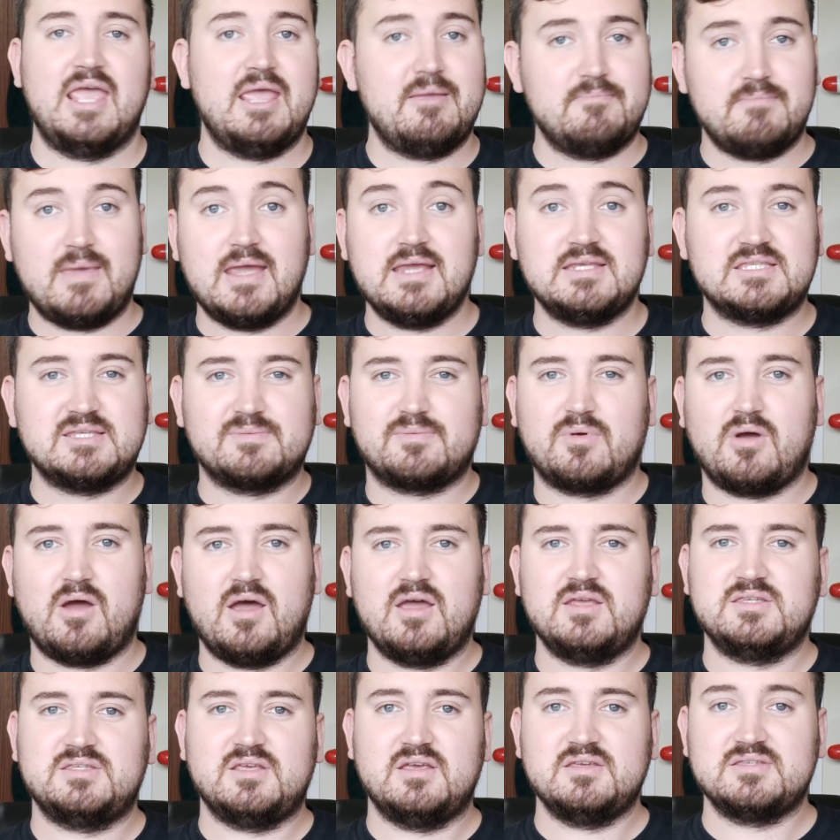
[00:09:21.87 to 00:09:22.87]
It may
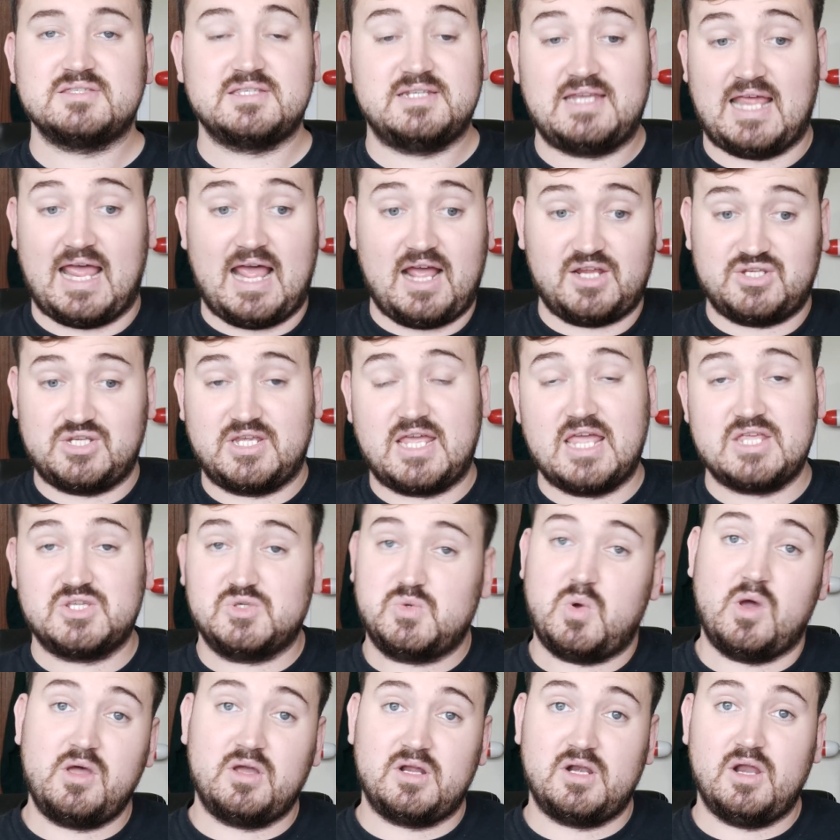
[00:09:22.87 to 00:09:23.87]
surprise us and it actually gets
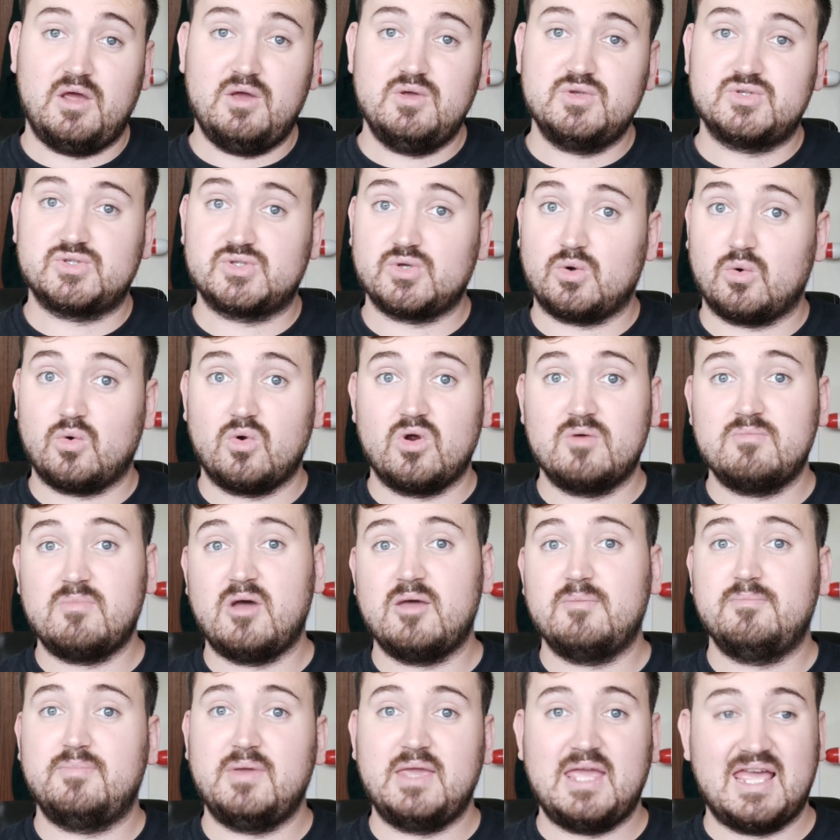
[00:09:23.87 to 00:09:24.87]
quite close, or it
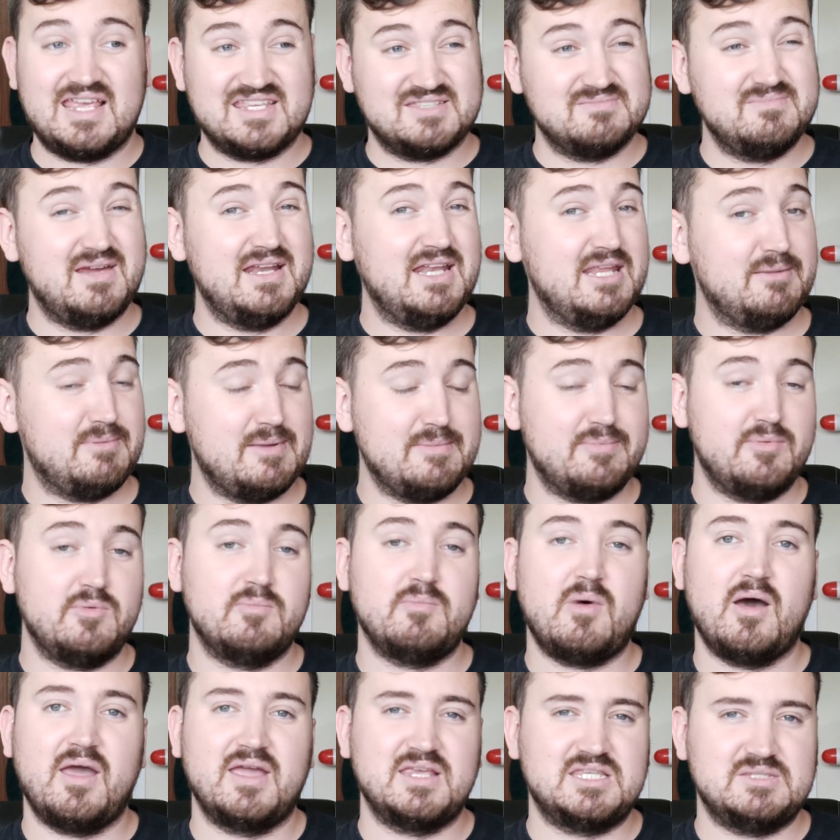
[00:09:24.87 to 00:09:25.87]
might be as many people
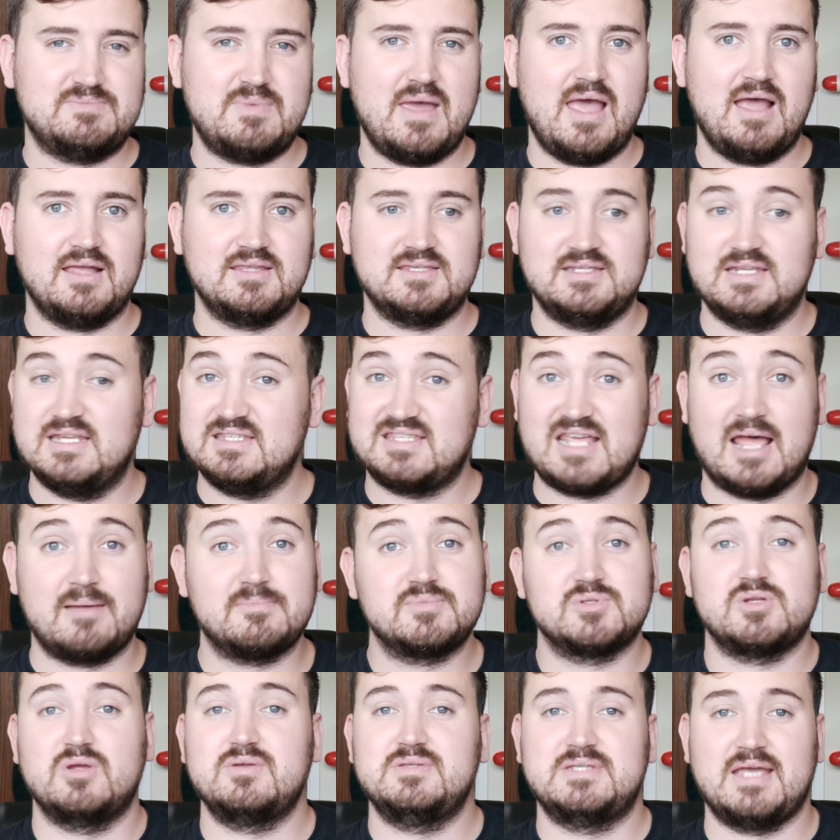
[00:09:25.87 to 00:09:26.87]
might expect and it's
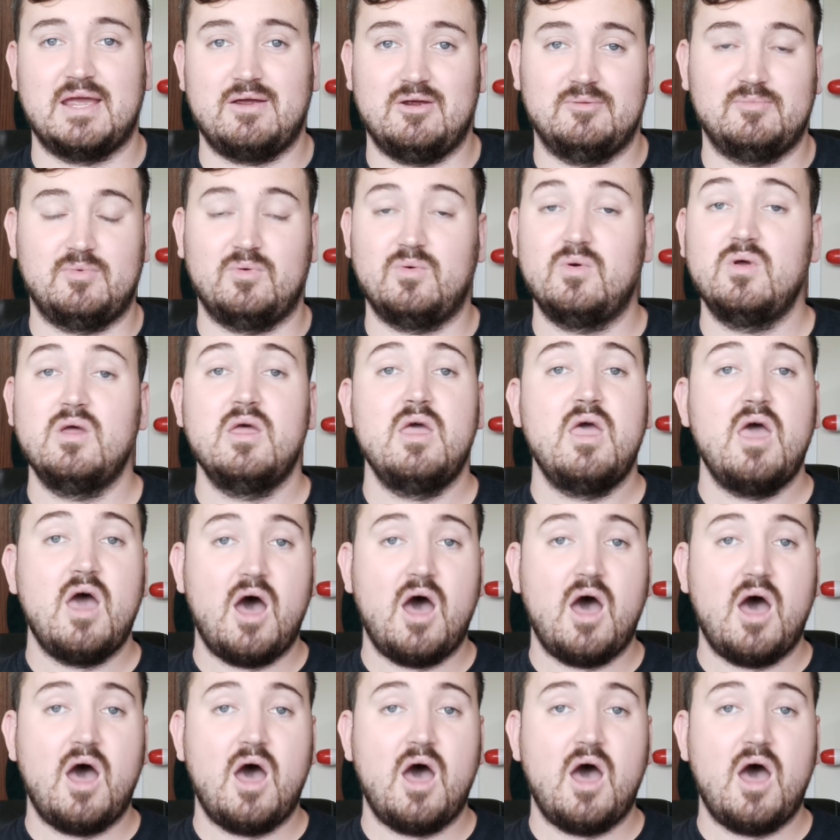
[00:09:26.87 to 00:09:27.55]
absolutely terrible.